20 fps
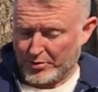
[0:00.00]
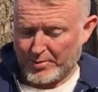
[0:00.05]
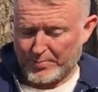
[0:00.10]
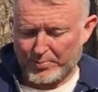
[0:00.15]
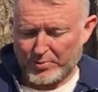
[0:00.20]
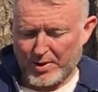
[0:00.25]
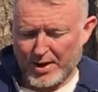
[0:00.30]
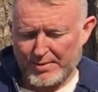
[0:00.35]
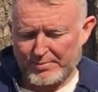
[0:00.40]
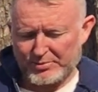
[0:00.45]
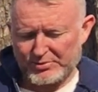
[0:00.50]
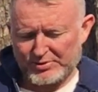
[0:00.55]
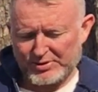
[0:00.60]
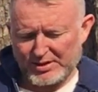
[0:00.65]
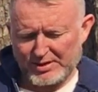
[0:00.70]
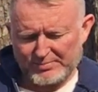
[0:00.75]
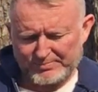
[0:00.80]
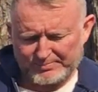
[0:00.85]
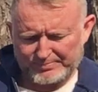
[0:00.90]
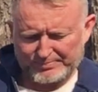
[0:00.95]
The
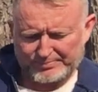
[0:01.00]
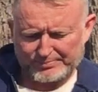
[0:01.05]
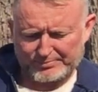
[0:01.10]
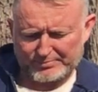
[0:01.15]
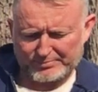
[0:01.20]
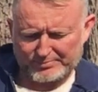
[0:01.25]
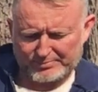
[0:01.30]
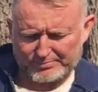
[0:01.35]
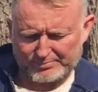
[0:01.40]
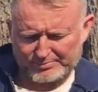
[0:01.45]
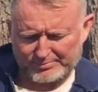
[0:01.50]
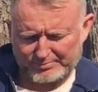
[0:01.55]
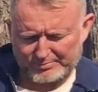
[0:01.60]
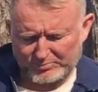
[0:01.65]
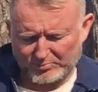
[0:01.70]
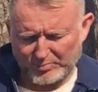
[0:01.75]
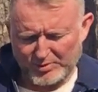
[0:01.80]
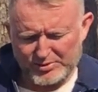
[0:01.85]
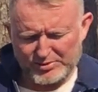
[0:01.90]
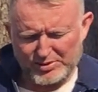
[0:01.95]
primacy
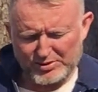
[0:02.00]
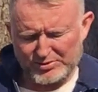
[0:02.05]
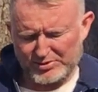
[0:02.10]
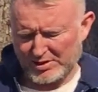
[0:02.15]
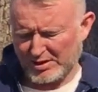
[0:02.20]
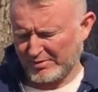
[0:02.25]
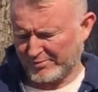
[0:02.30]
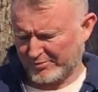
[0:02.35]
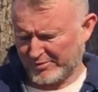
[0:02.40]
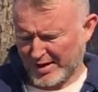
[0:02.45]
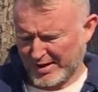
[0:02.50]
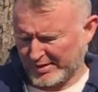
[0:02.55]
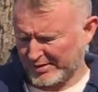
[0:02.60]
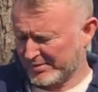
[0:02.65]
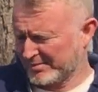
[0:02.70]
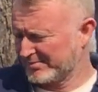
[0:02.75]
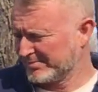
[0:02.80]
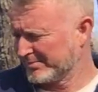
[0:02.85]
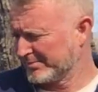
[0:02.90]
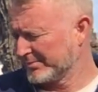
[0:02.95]
recency
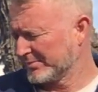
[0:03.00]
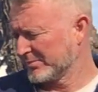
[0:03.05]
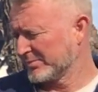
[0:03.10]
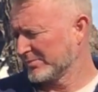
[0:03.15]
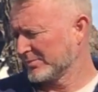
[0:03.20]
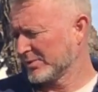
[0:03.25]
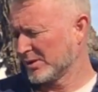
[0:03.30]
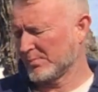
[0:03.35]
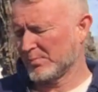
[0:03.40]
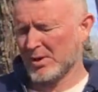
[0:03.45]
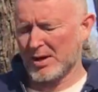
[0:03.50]
effect. The